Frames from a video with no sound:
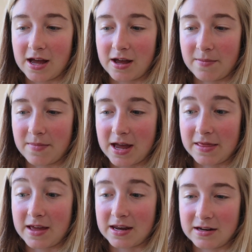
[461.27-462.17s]

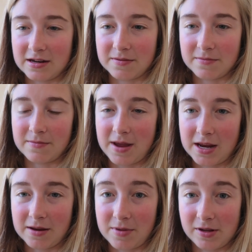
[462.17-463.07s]
And then
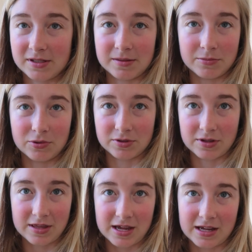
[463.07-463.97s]
most
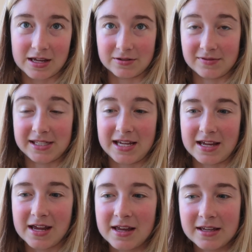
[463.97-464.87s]
important thing is
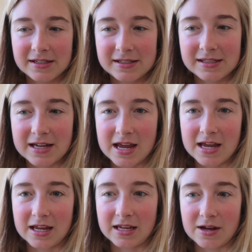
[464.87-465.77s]
obviously
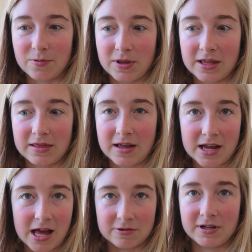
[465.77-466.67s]
staying within
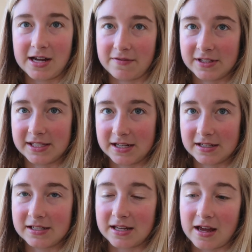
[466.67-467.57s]
that calorie
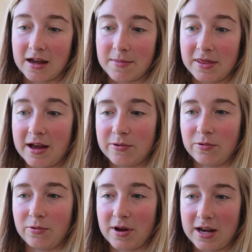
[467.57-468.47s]
deficit, and that
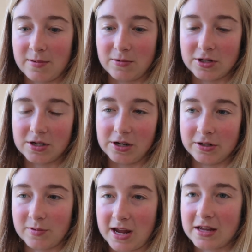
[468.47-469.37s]
will enable you to
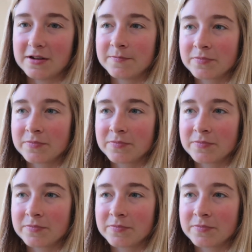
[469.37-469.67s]
lose weight.